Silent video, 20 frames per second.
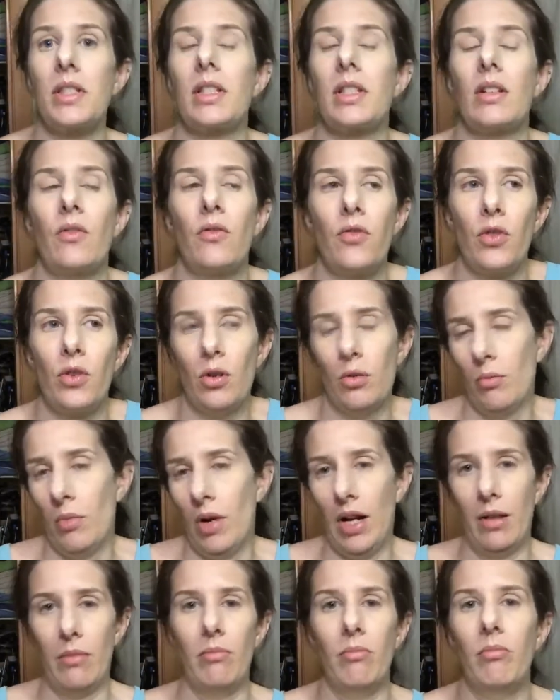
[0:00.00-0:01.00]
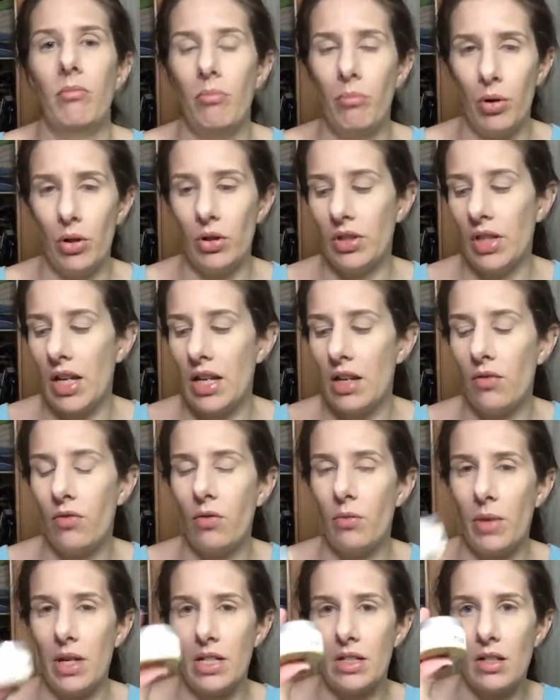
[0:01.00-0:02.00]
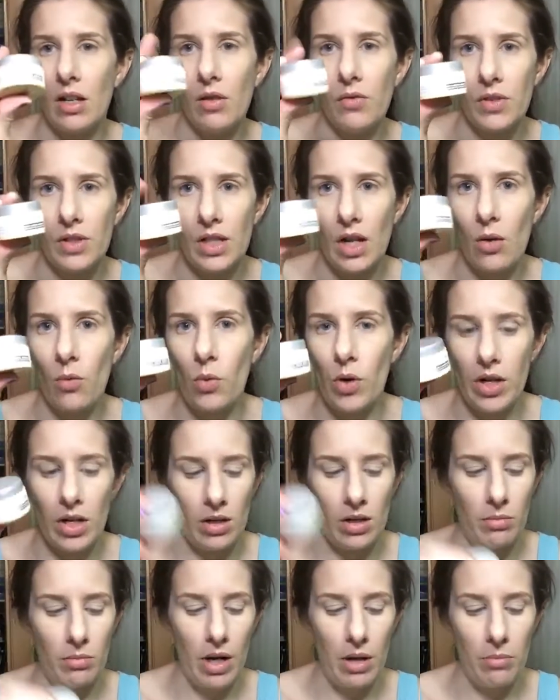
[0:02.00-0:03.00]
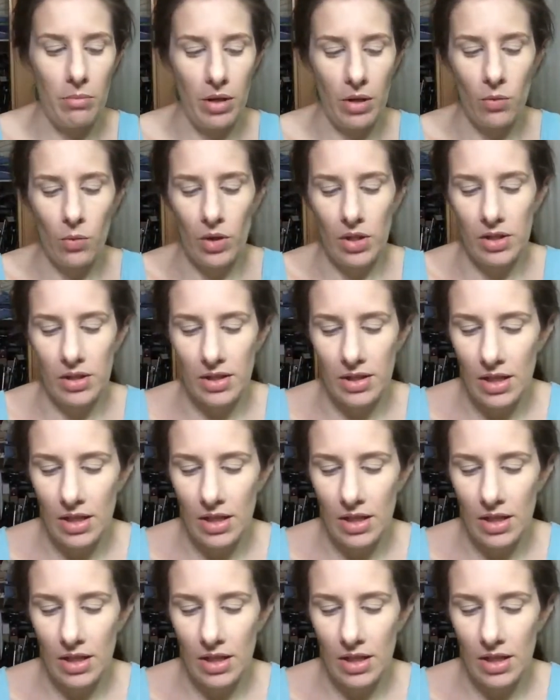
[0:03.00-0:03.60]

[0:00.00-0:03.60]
for my birthday gift for myself, is I wanted to buy big ones.